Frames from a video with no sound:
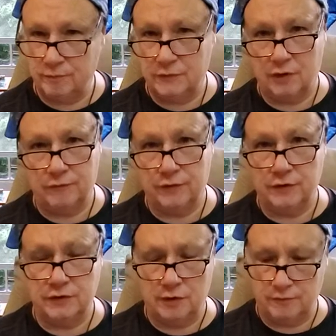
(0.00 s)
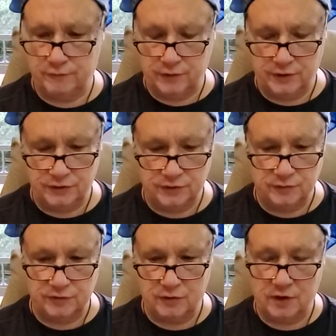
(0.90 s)
and tell a friend,
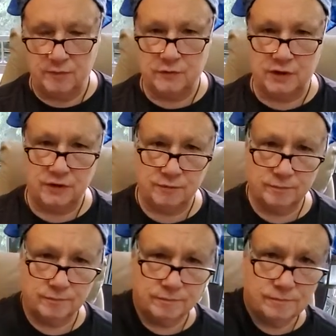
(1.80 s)
subscribe. Thank you.